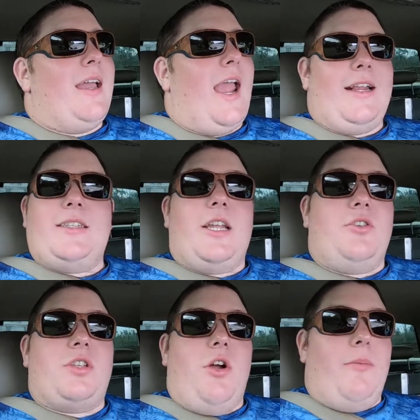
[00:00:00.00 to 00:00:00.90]
It's
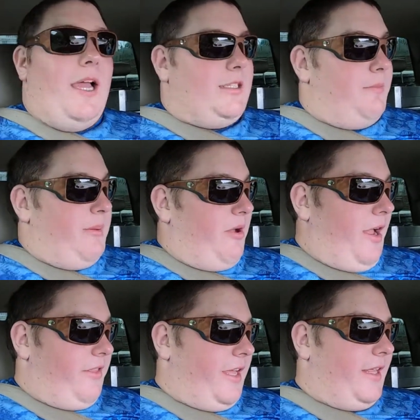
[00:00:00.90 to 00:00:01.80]
still so amazing, people,
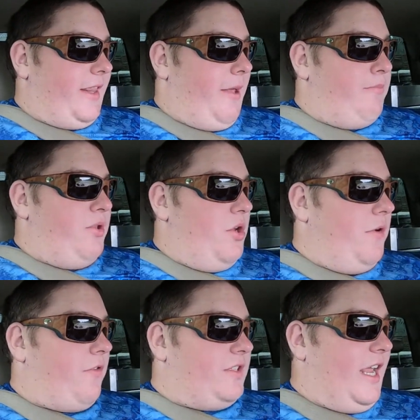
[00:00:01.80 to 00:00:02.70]
how they get that
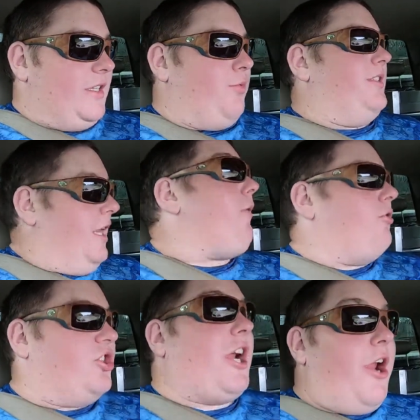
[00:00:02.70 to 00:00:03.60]
beautiful taste with
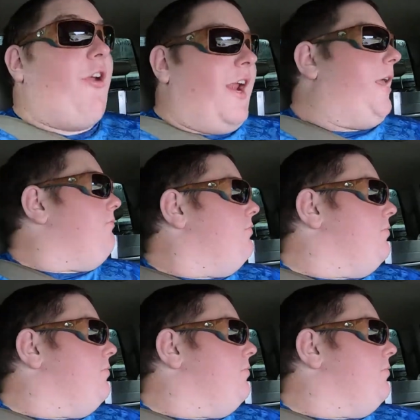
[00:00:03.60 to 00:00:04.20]
zero sugar in it